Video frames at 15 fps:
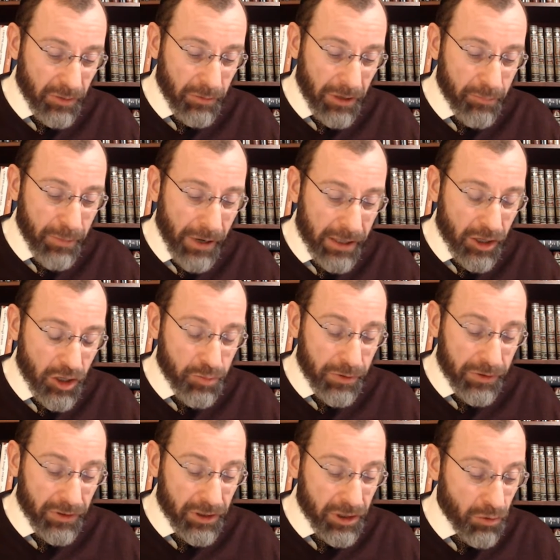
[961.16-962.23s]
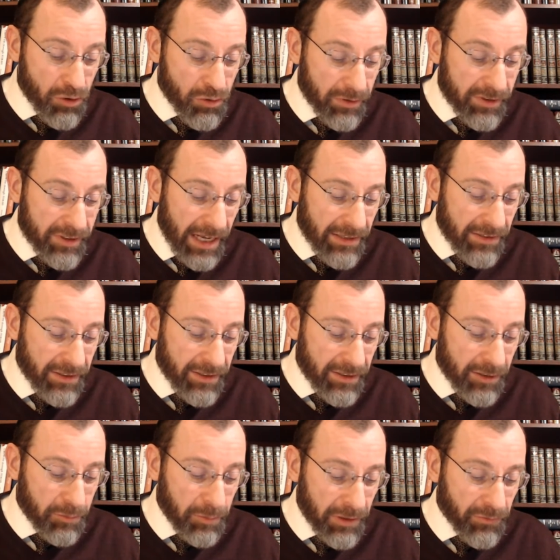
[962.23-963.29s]
a punishment in the usual sense. He
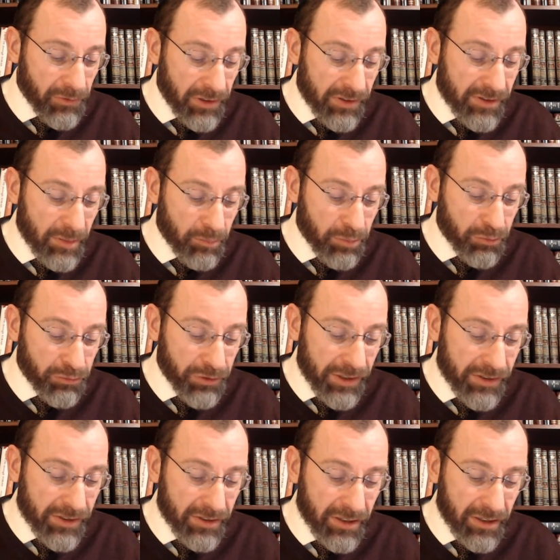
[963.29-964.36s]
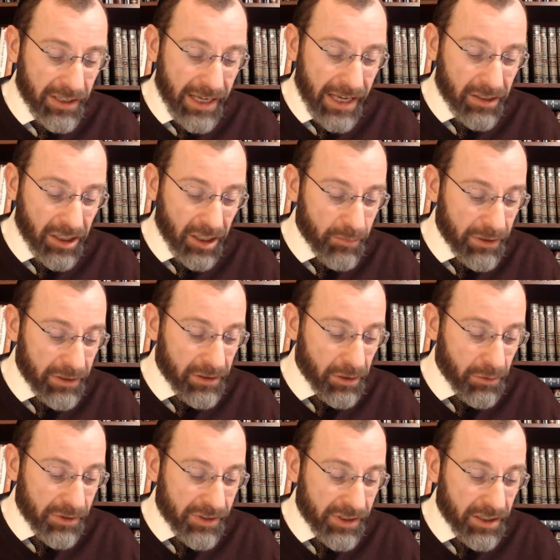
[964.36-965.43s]
explains, for the simple reason that they had committed no
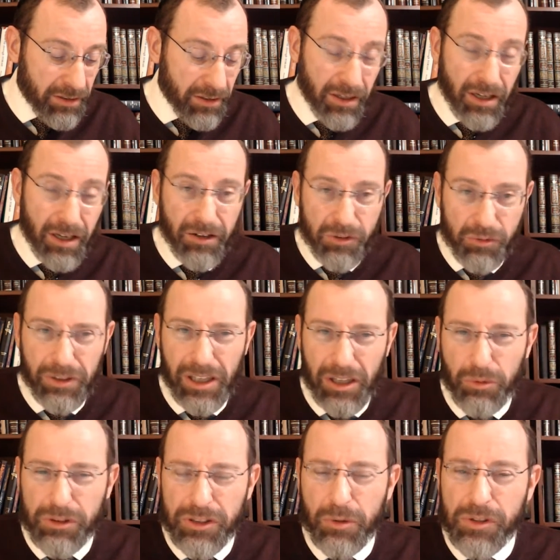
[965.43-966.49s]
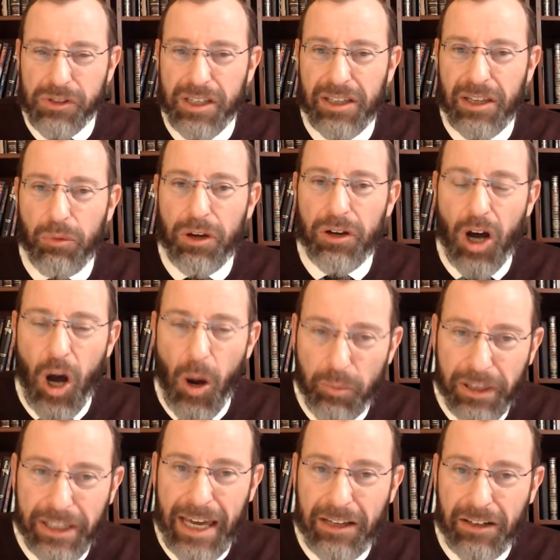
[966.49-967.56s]
sin, because really there was no sin. They weren't
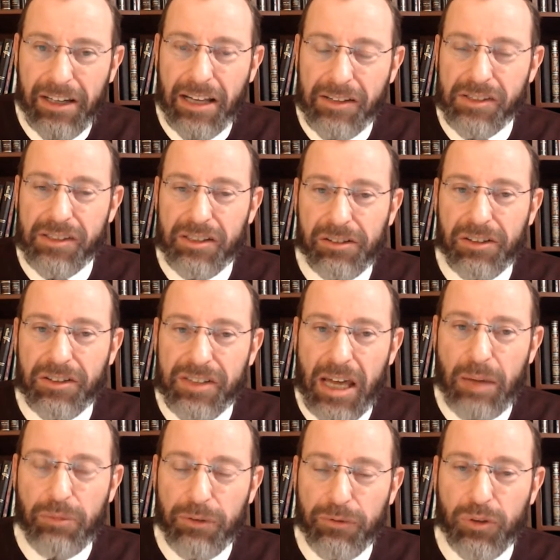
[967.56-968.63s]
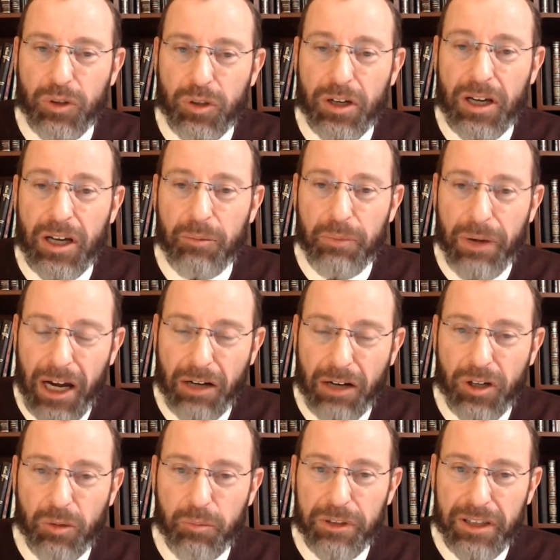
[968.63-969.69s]
obligated necessarily to stand before
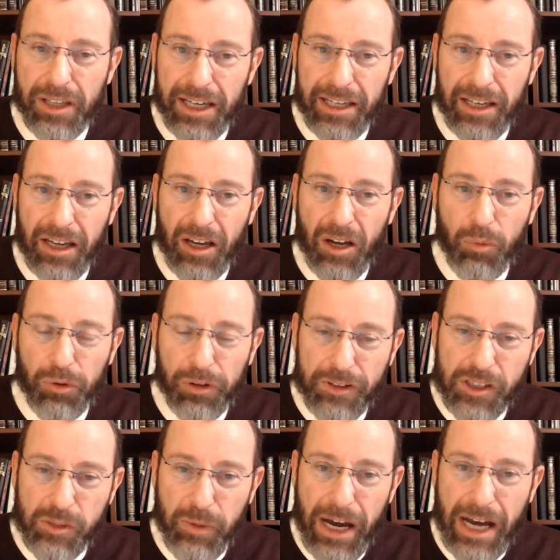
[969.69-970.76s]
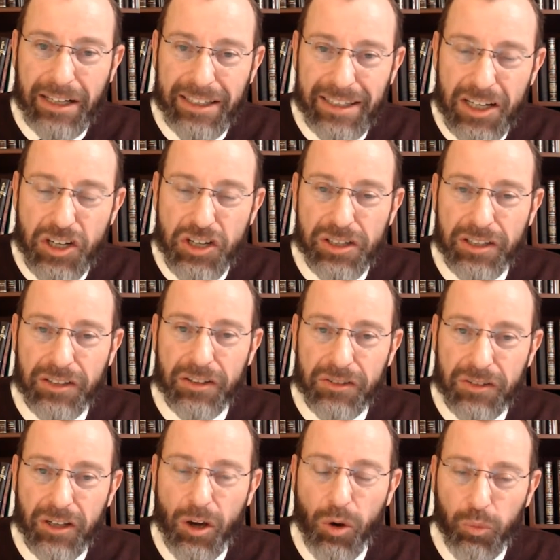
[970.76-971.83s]
Paro, but they were inspired initially
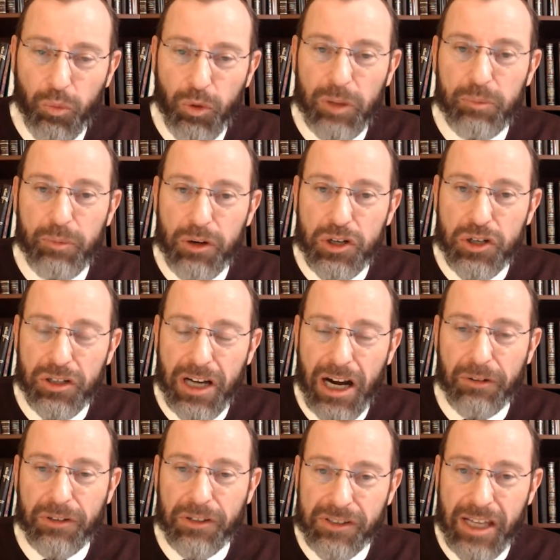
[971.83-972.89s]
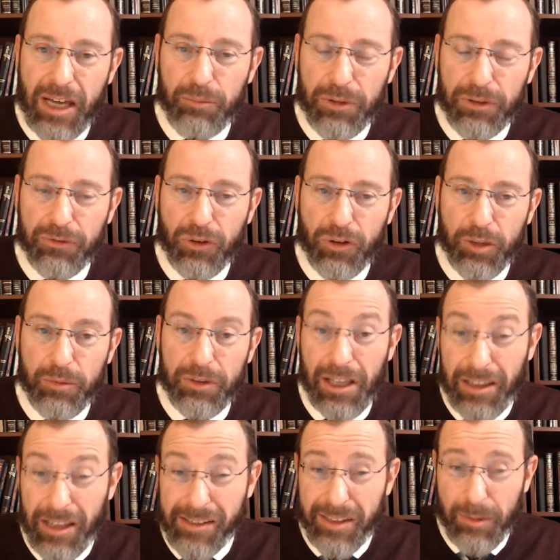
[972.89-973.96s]
to go with Moshe and Aaron to stand before him, and
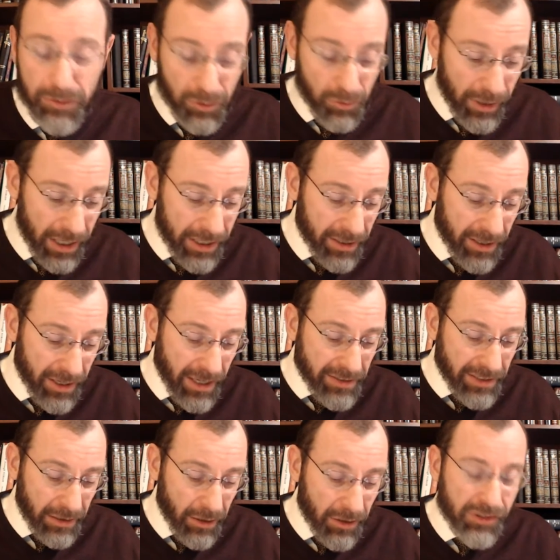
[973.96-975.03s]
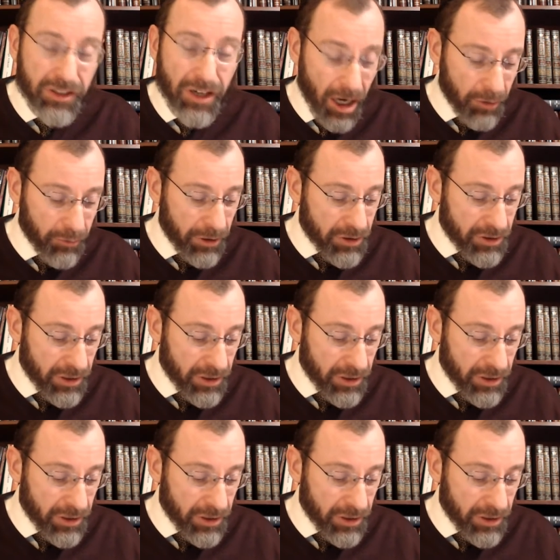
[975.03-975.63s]
then they slipped away. They lost courage.